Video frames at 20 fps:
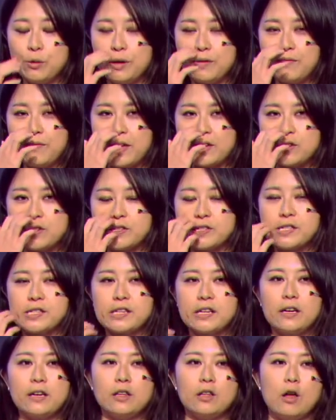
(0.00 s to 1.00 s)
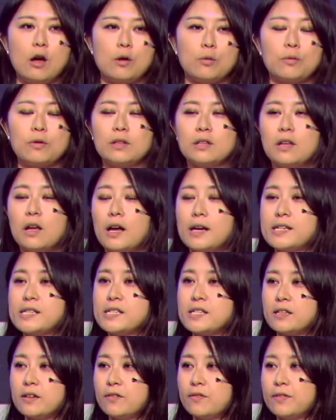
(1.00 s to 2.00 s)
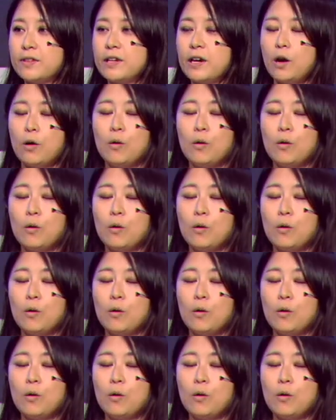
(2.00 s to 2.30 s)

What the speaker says: inventions along the lines of